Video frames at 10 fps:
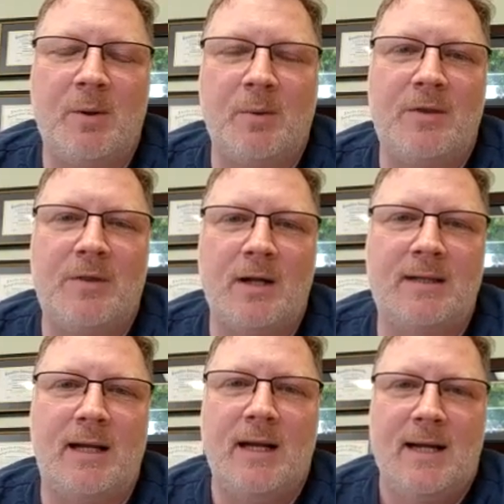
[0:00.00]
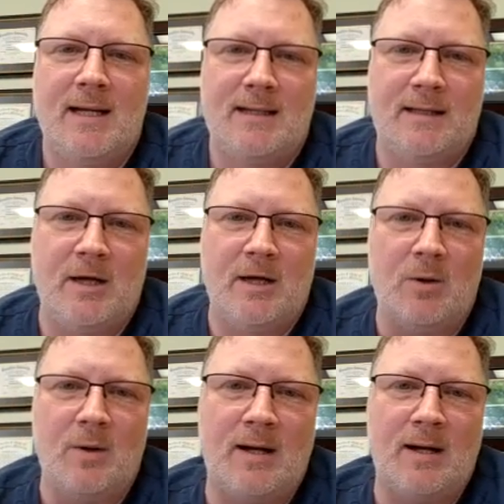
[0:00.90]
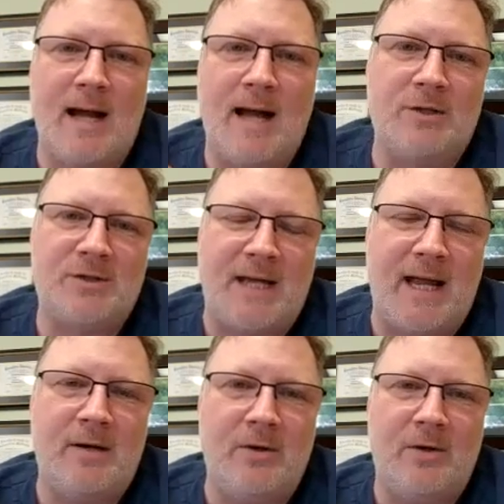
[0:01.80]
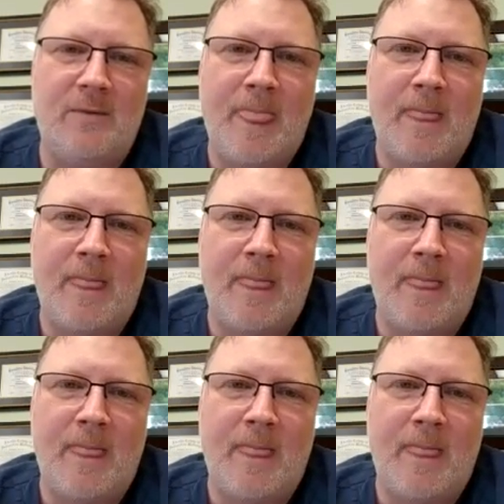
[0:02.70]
But we thought that a higher standard,